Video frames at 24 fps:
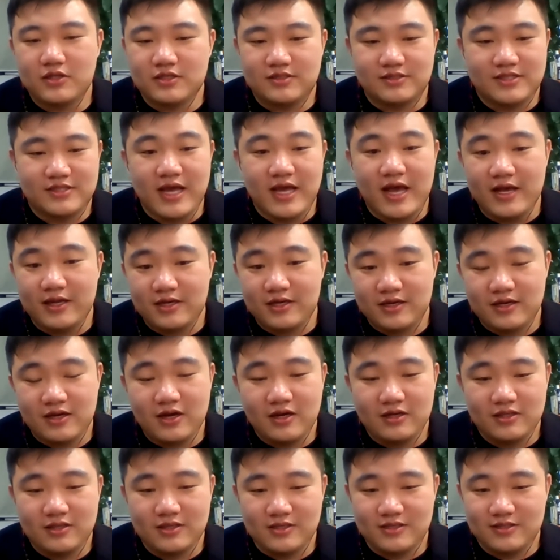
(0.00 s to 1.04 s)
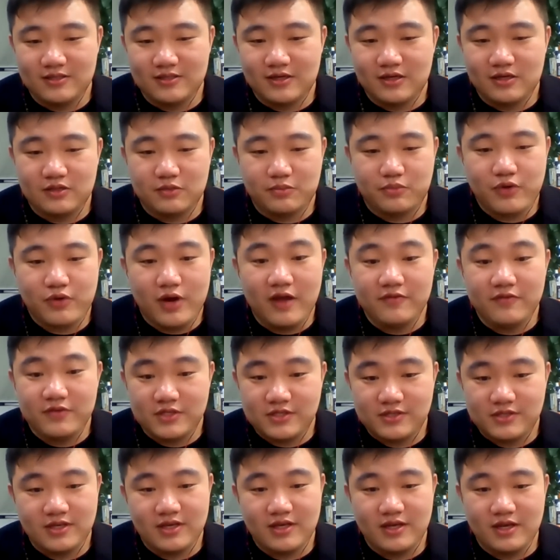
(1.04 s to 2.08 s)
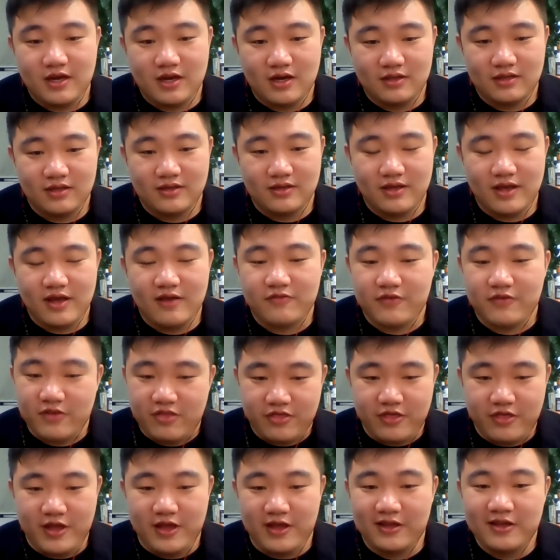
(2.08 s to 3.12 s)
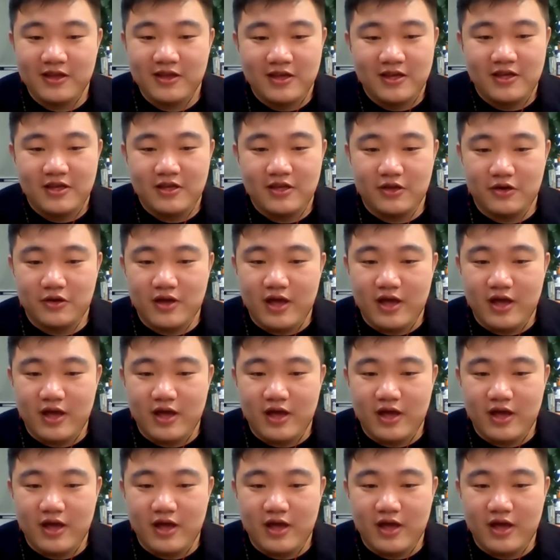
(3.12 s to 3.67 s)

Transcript: all the data, all the privacy, everything,